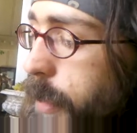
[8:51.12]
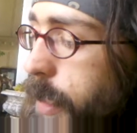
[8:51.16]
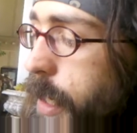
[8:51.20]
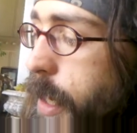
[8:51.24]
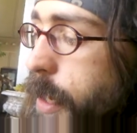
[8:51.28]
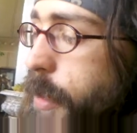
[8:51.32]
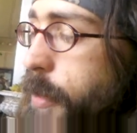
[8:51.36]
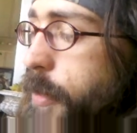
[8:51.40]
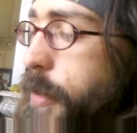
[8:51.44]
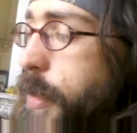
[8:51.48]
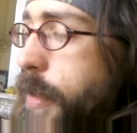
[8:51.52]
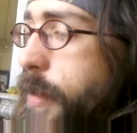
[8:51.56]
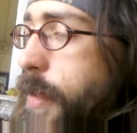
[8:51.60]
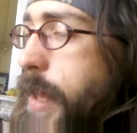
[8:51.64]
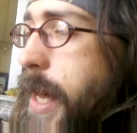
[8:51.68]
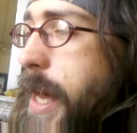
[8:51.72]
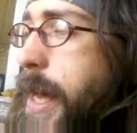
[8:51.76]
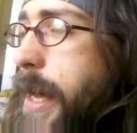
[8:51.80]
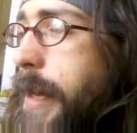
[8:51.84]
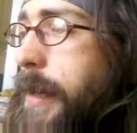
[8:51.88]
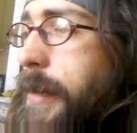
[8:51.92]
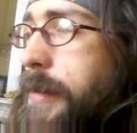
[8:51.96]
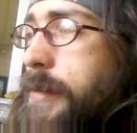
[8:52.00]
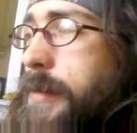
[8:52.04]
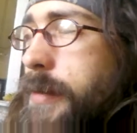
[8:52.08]
But not only
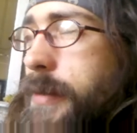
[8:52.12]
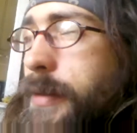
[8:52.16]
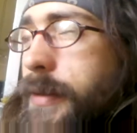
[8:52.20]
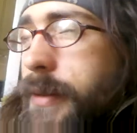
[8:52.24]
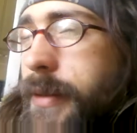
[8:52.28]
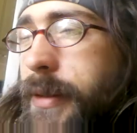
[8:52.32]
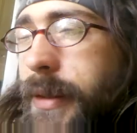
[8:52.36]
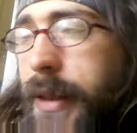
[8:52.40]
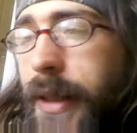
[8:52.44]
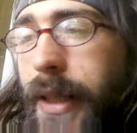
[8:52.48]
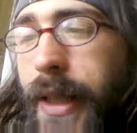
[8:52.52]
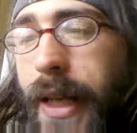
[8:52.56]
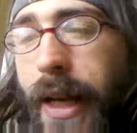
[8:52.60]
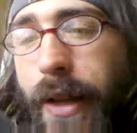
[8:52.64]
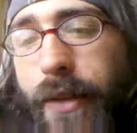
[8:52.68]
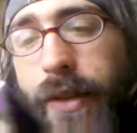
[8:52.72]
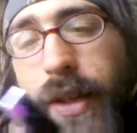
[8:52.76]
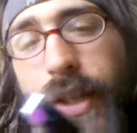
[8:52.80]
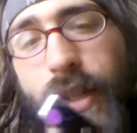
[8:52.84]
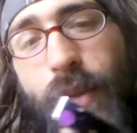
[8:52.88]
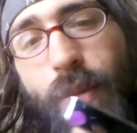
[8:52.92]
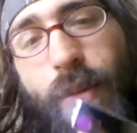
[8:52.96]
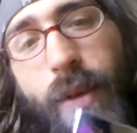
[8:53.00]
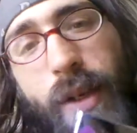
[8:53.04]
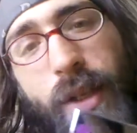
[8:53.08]
that, I
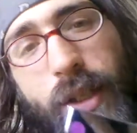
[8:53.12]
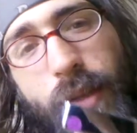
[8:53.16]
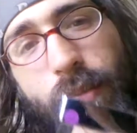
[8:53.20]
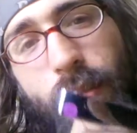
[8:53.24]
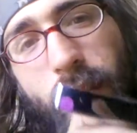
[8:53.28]
got this one.